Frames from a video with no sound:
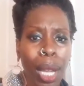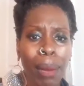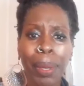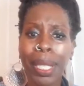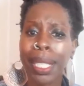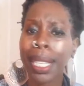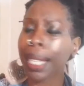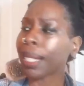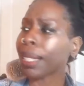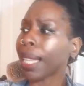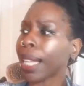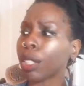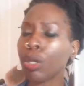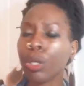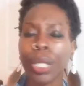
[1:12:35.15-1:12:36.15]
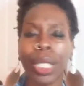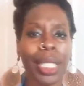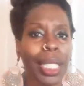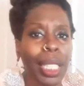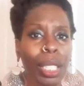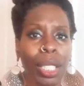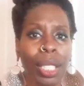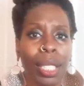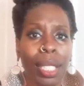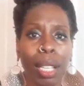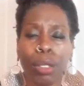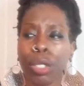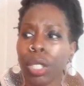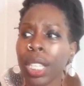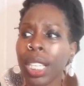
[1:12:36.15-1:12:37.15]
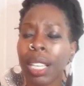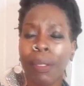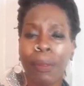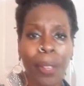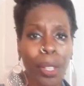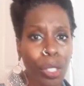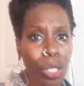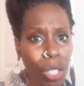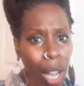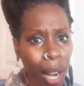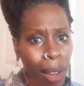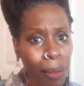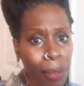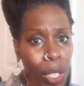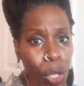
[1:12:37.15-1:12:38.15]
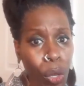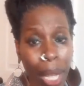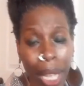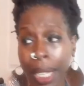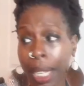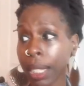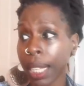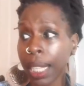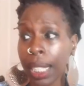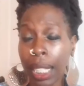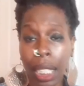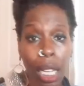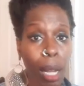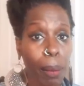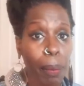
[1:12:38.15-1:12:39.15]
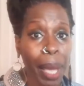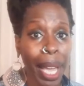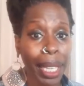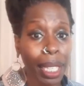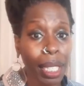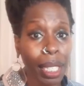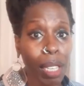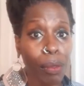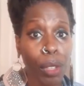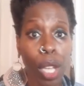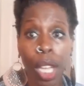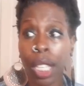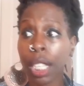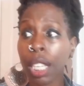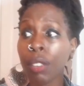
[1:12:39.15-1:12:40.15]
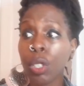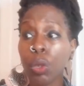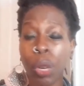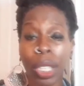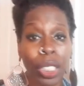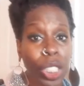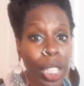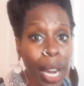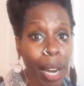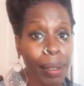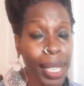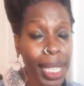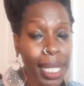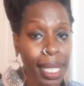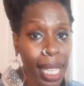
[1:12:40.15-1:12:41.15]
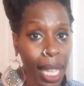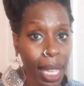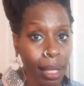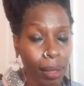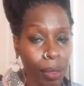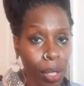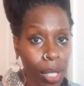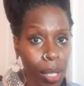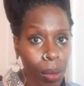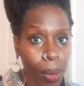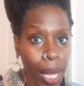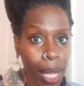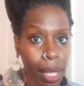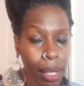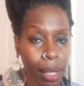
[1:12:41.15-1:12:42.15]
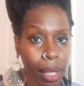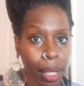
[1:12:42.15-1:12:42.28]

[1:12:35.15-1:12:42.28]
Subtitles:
pretending like you're going to kill yourself so he can feel sorry for you, and then come back and give you what, charity sex for a little while.